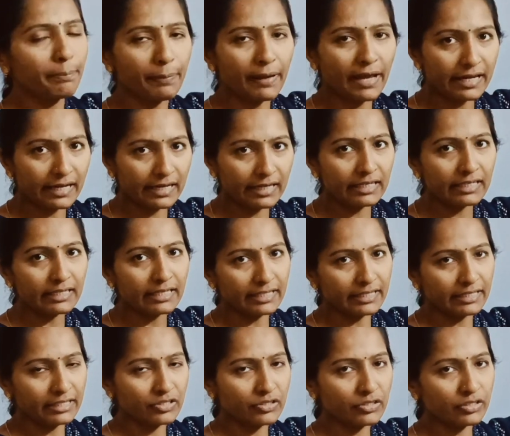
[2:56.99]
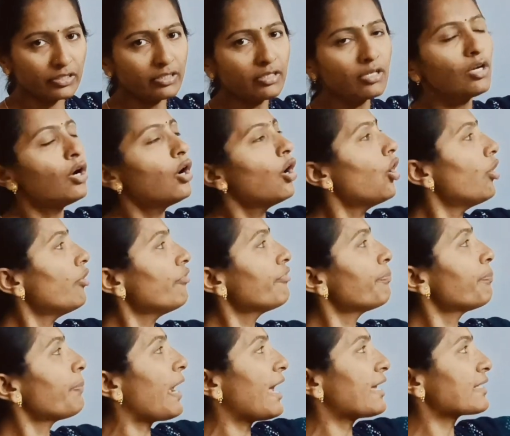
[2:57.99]
parallel connection of
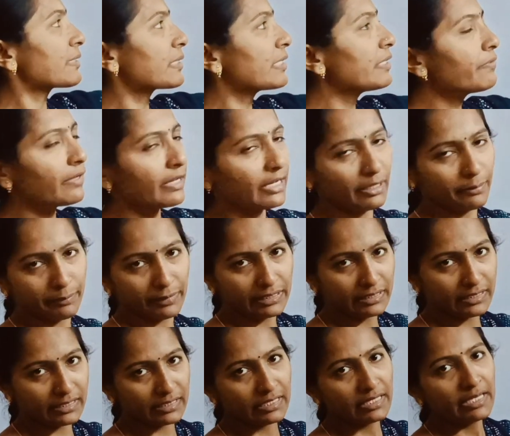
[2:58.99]
passive elements.